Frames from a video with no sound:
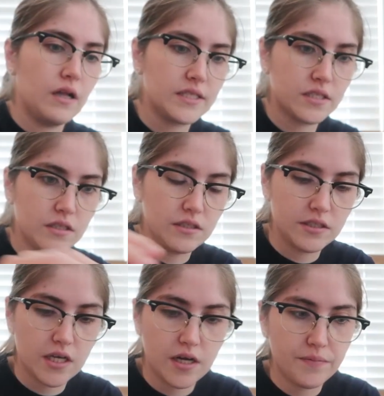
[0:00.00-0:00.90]
Lots of
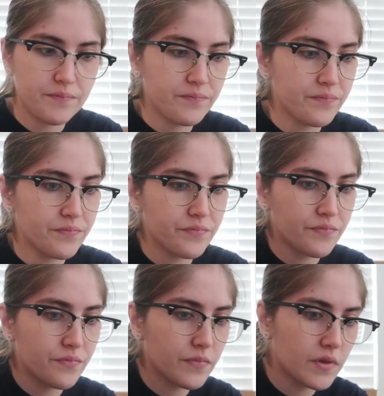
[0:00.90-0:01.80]
these um,
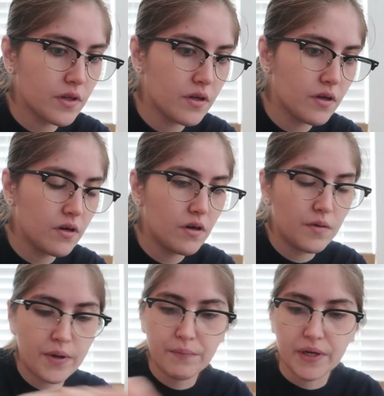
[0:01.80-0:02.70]

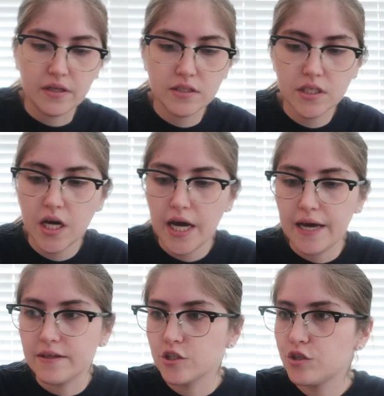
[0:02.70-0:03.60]
pumpkins.
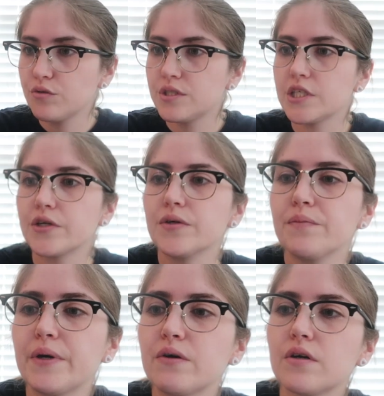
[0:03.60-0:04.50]
And then two Cereal
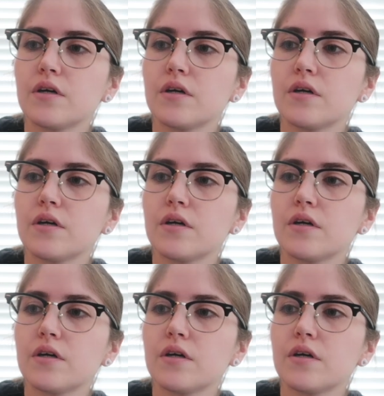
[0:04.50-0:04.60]
and Milk.